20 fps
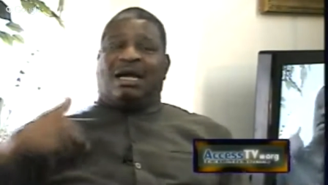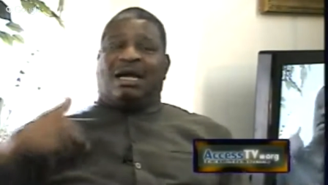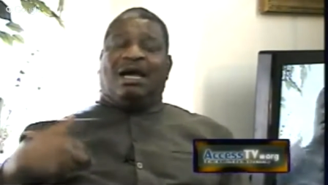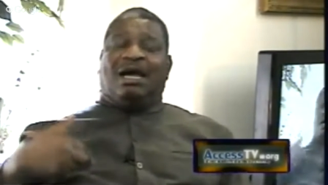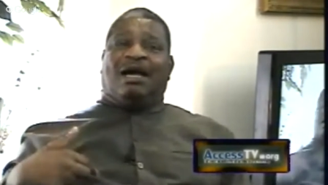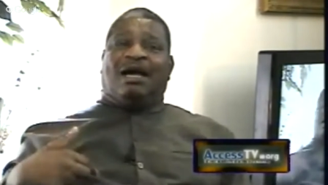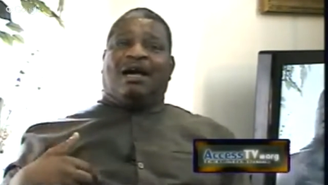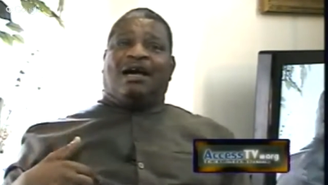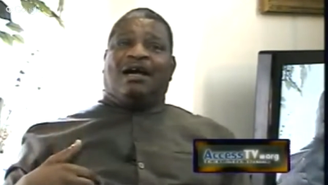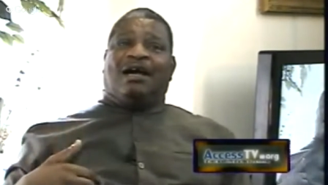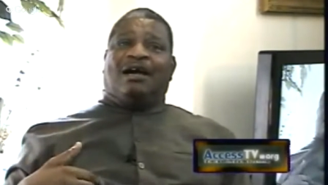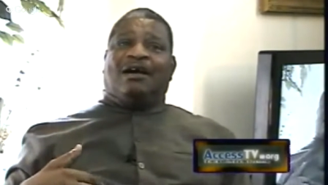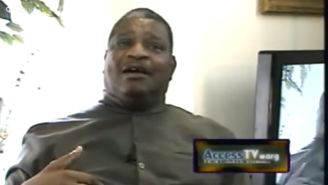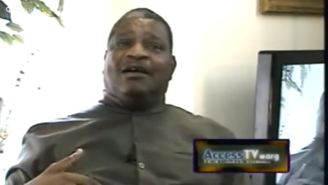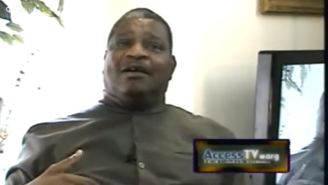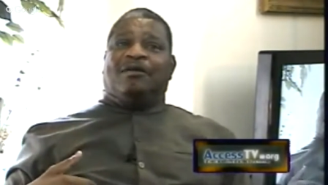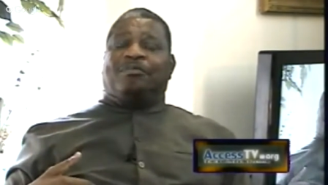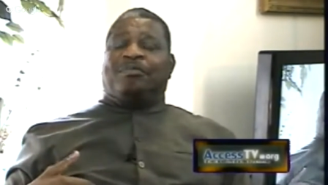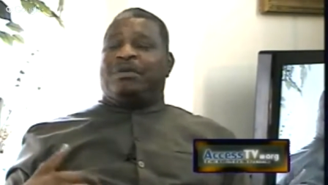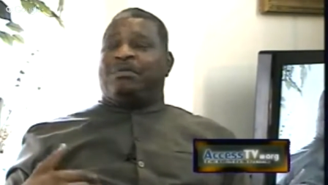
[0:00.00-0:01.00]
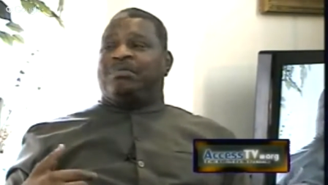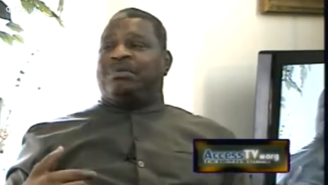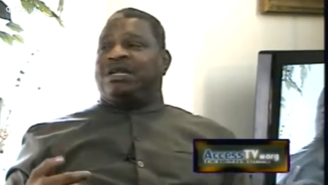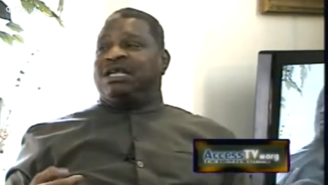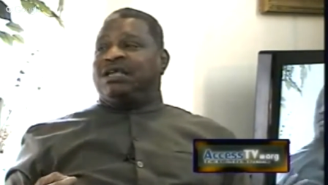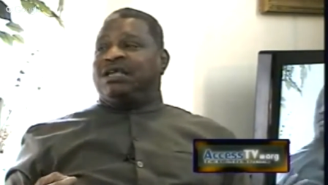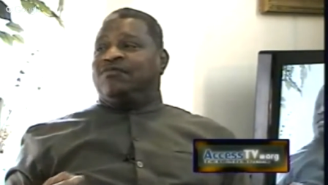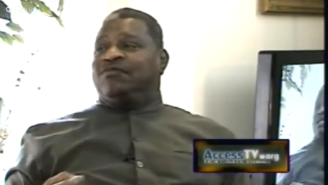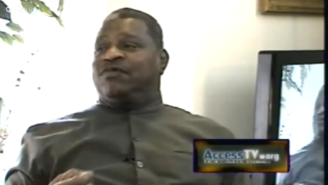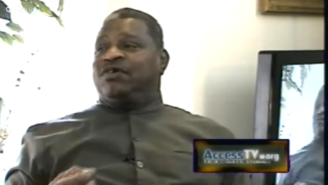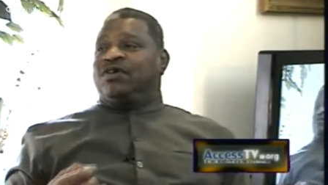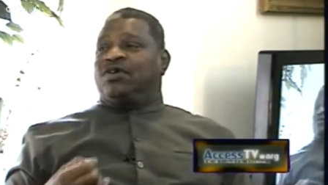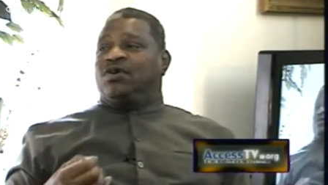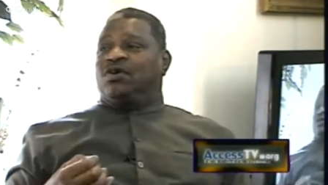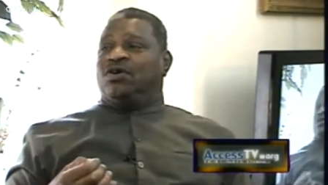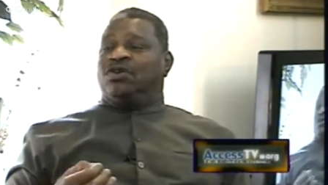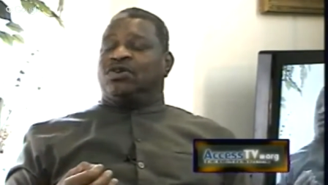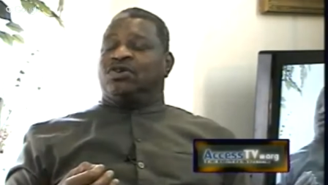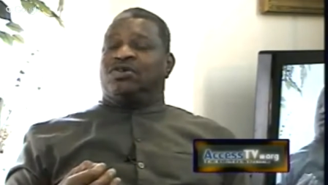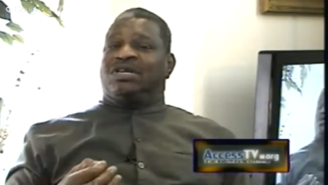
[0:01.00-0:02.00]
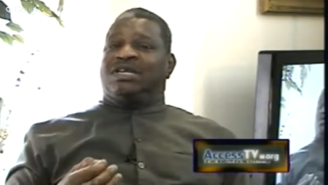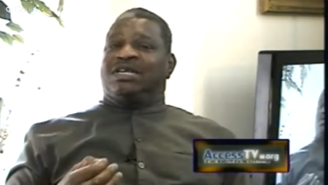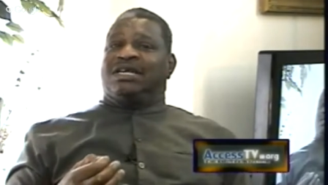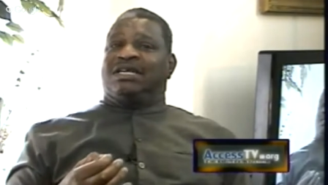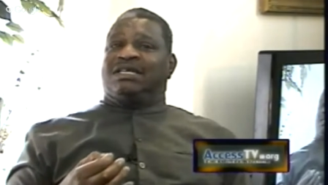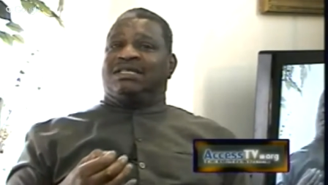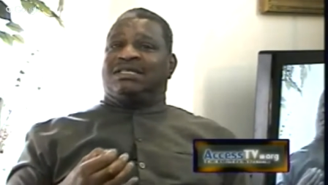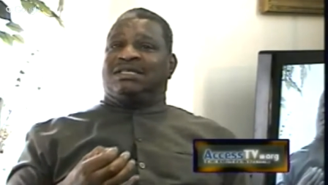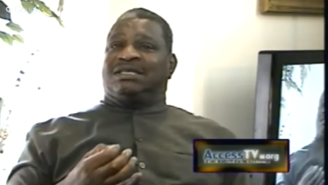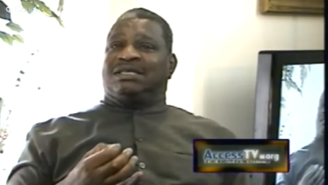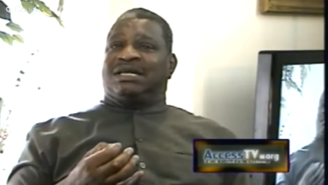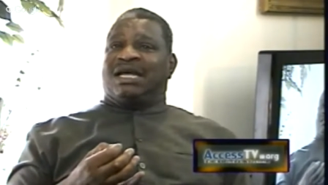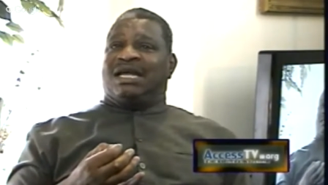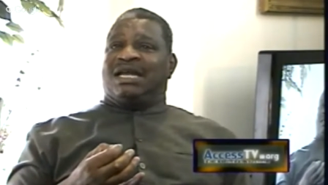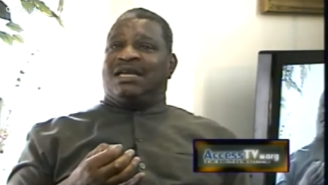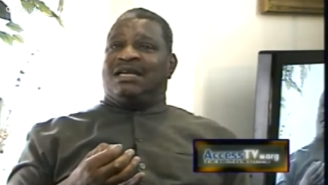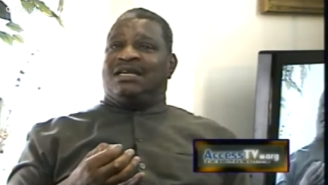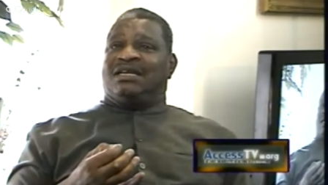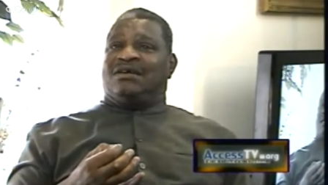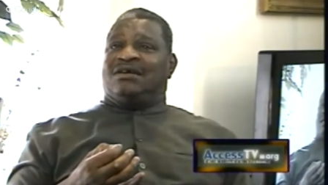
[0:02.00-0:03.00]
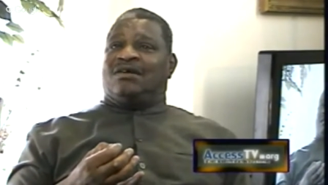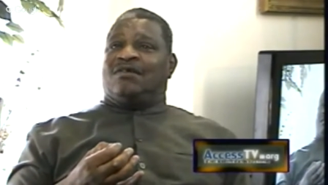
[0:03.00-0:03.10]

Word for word: Uh, people even going to the extent